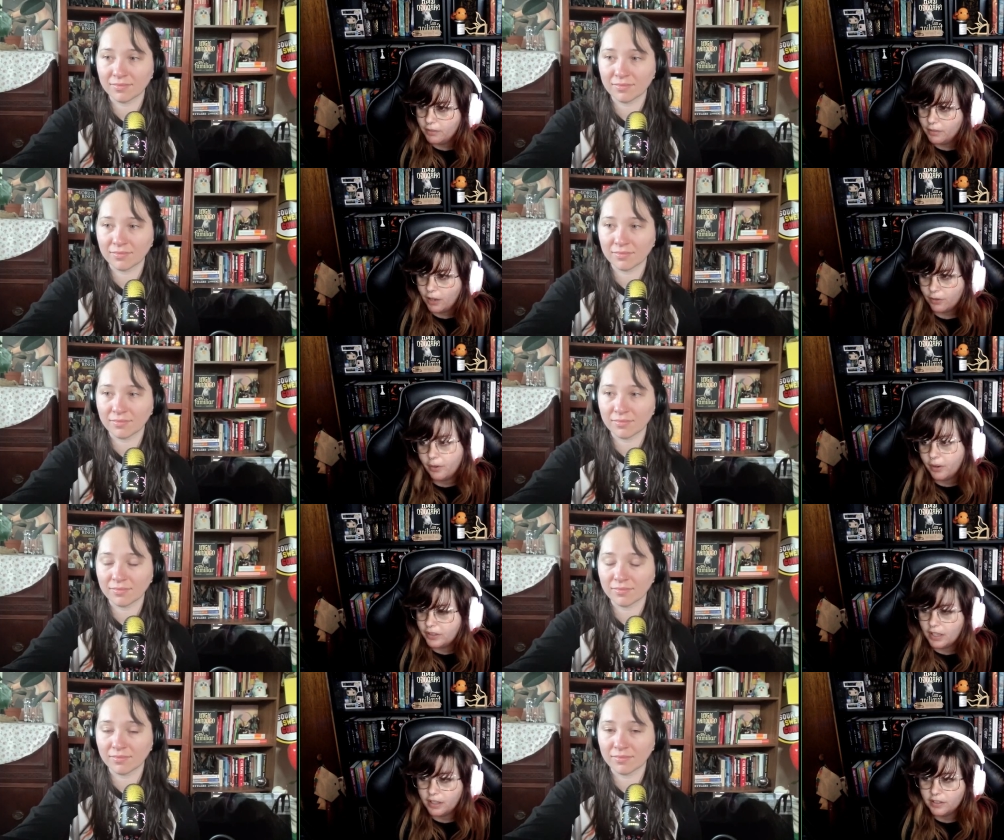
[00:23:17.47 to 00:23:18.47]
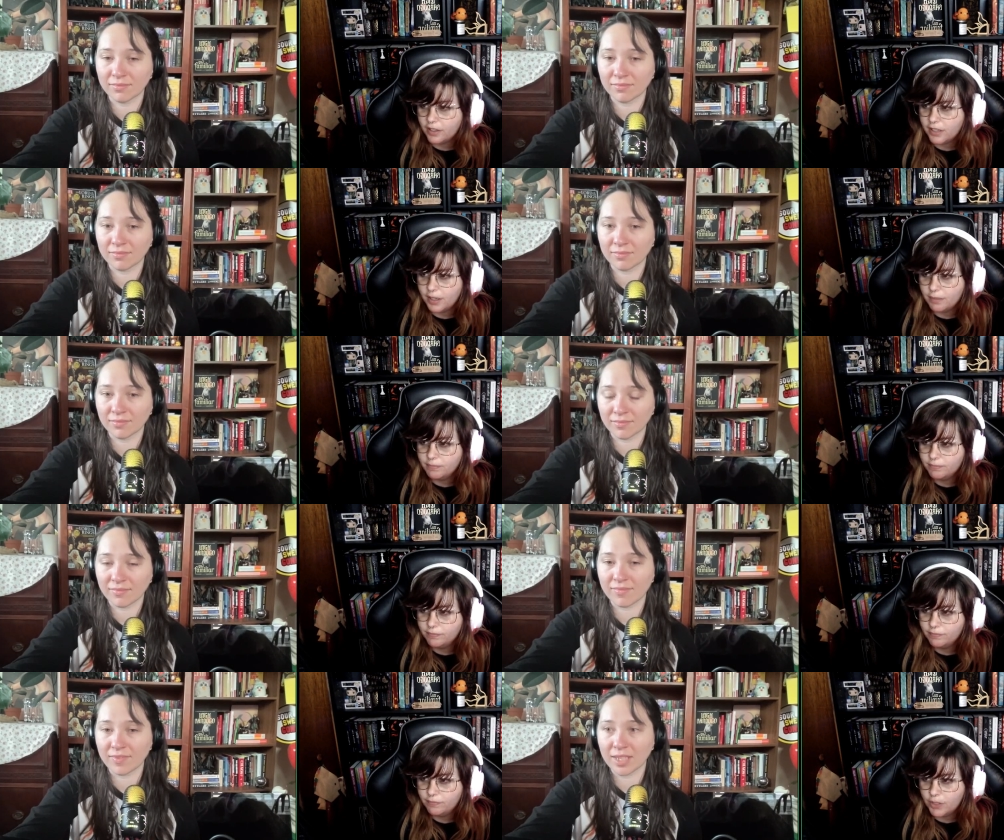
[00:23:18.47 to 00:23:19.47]
Speaker 1: don't know how to say his last name.
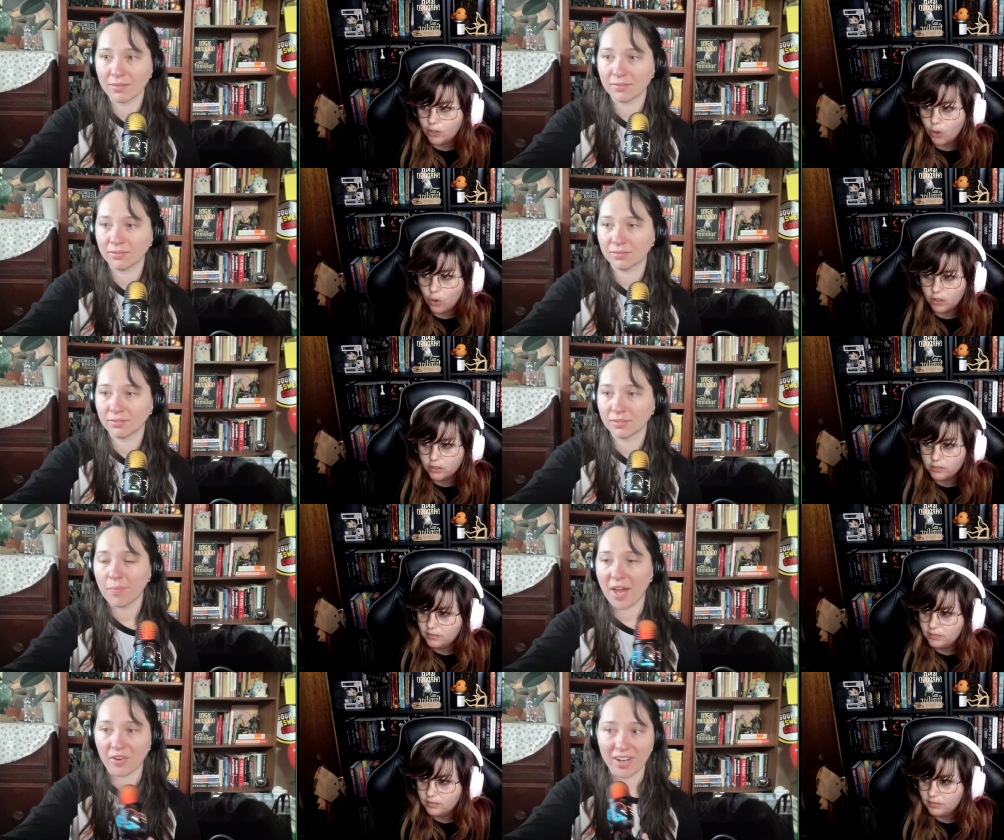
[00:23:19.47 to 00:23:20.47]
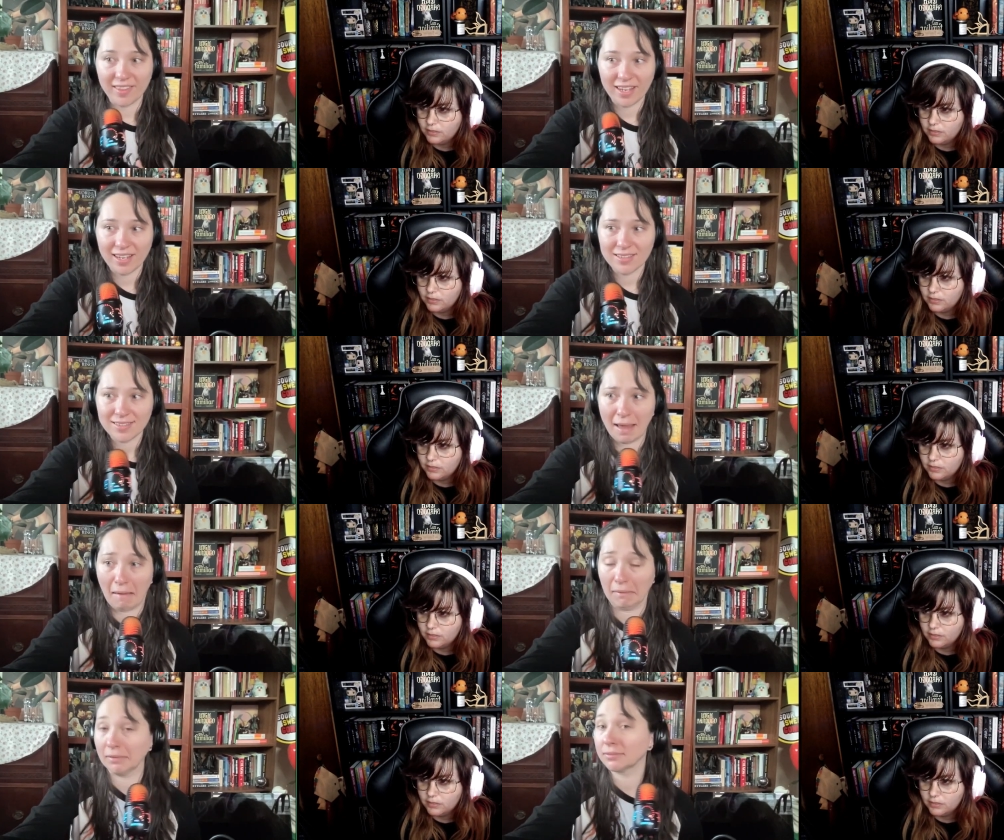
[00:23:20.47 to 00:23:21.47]
Victor.
Speaker 2: Parides?
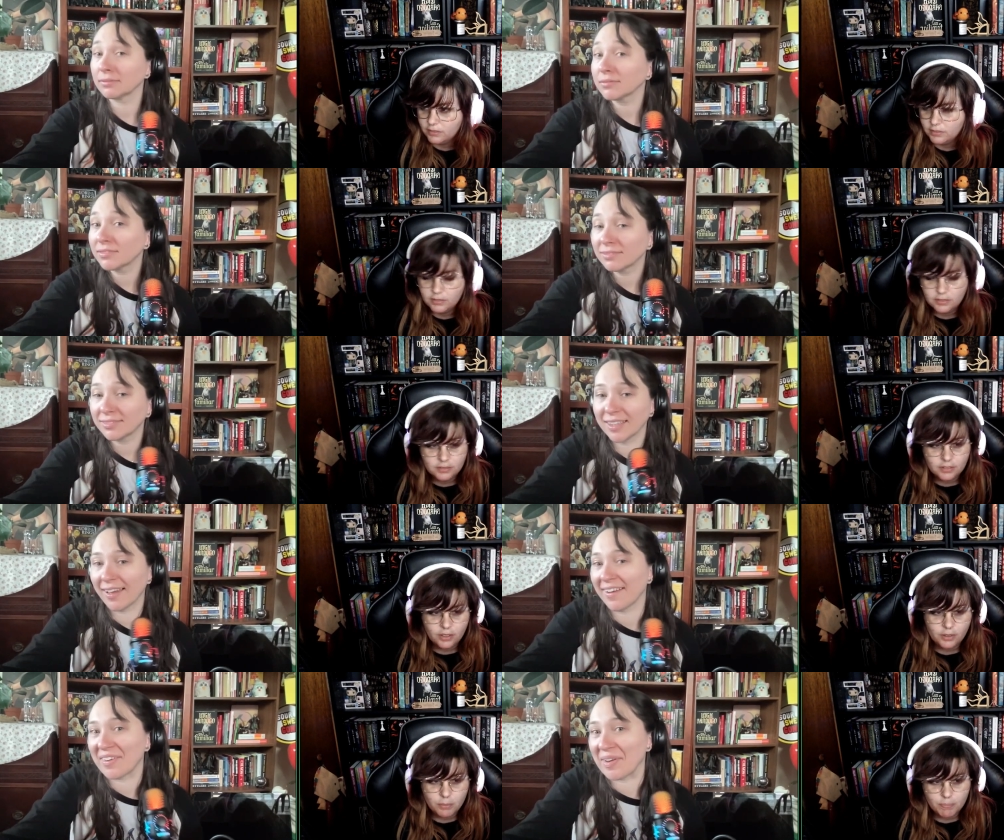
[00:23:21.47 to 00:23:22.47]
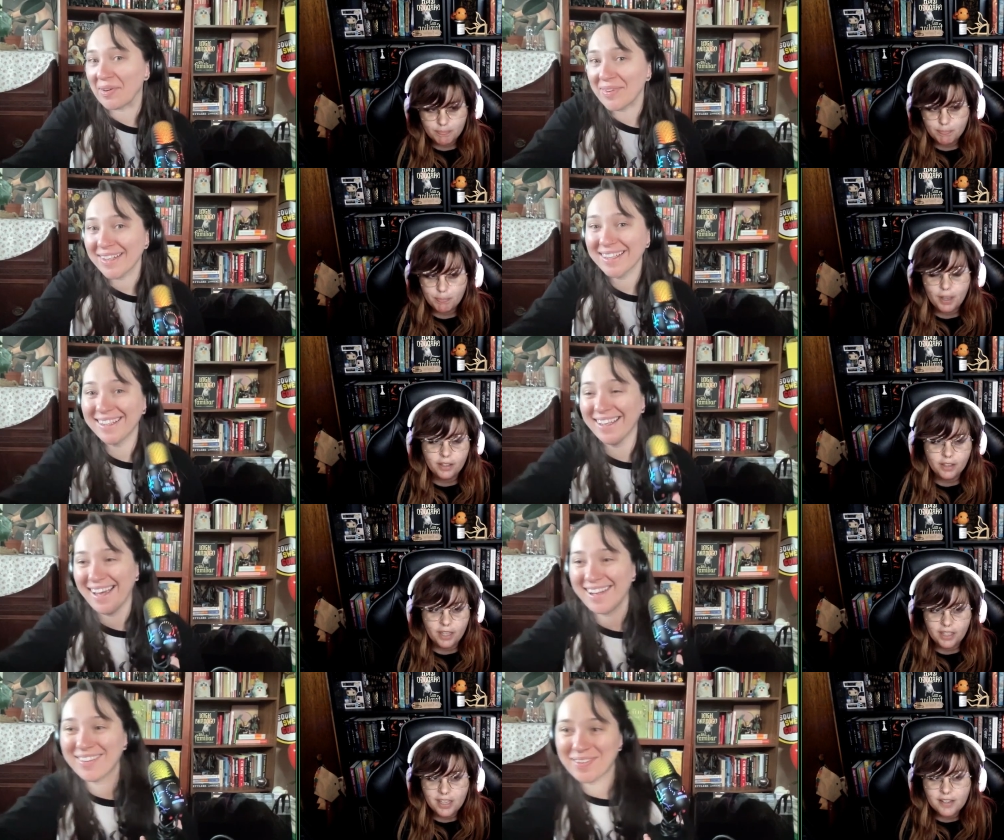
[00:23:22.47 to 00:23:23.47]
I don't know.
Speaker 1: But, like,
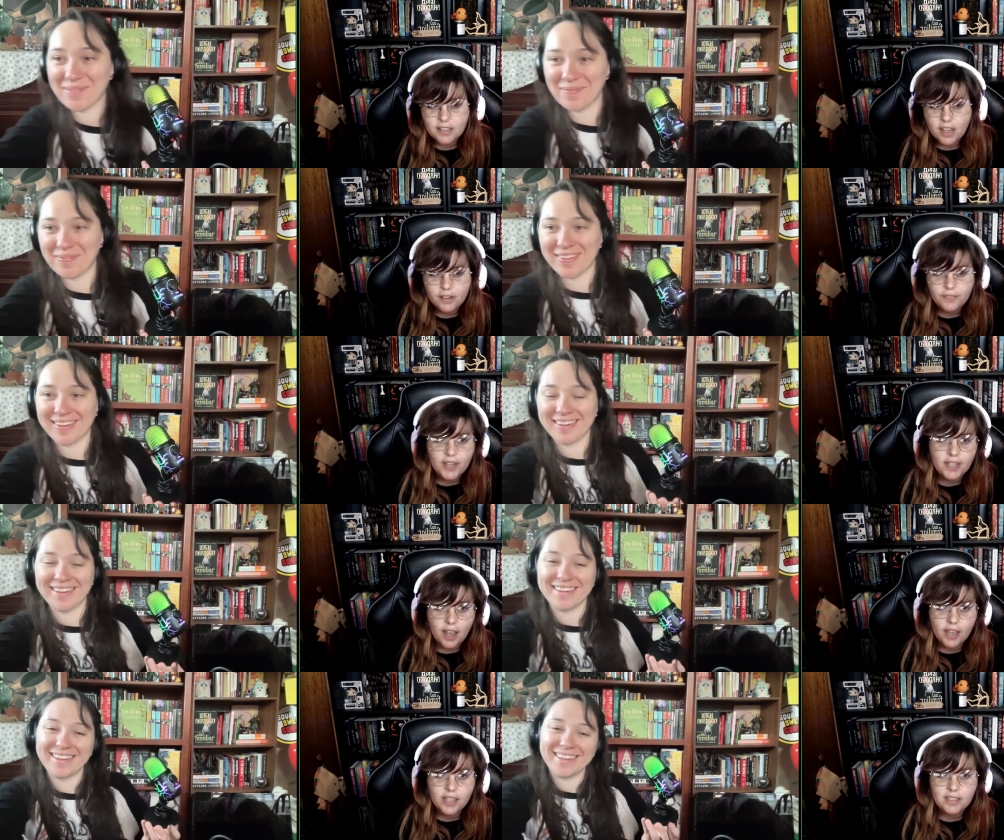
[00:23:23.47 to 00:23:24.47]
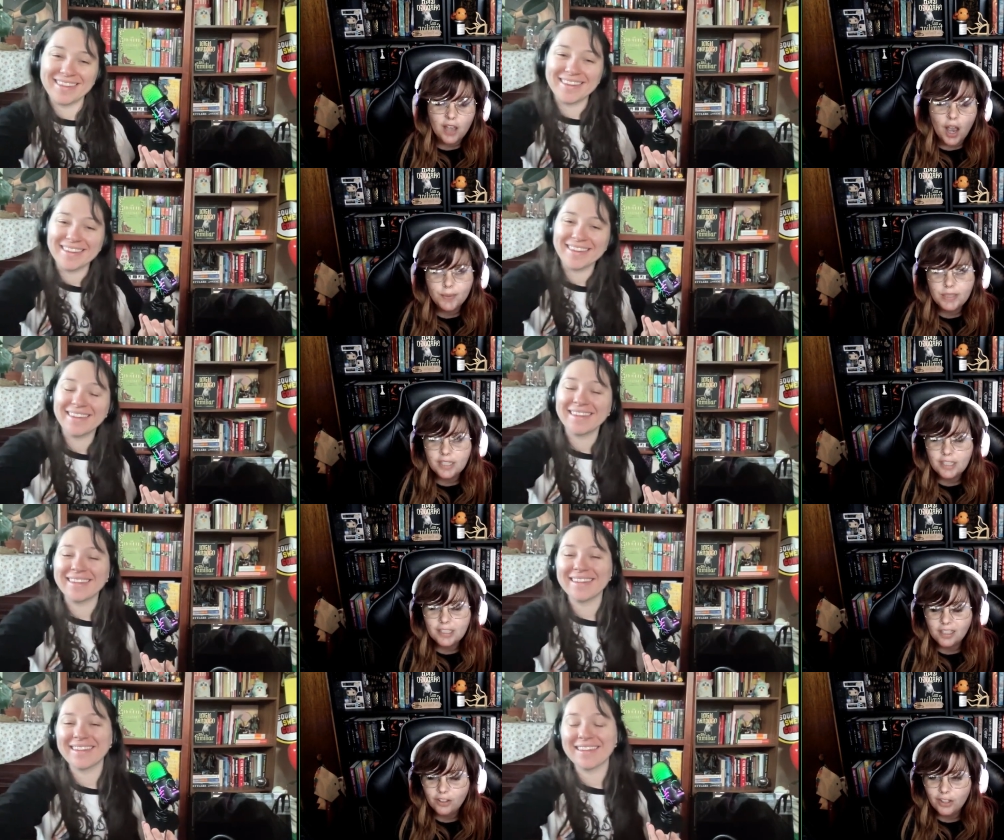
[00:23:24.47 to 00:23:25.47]
he's kind of, like, I guess I would say he's
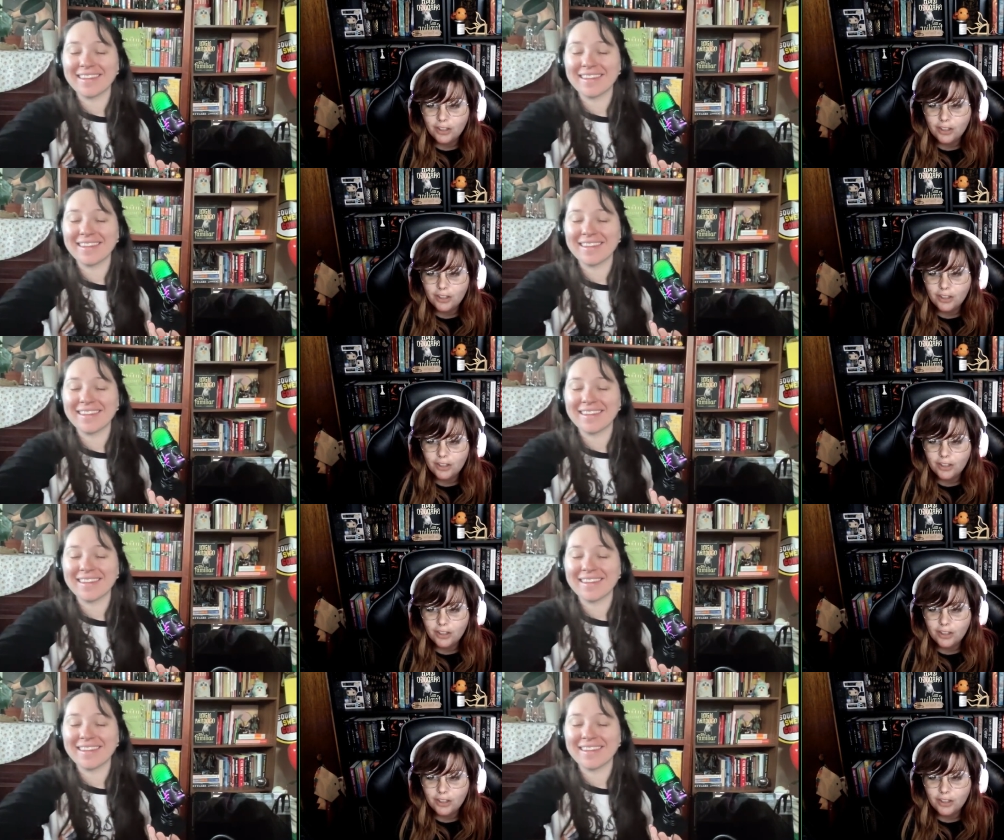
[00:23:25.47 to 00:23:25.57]
kind of, like, the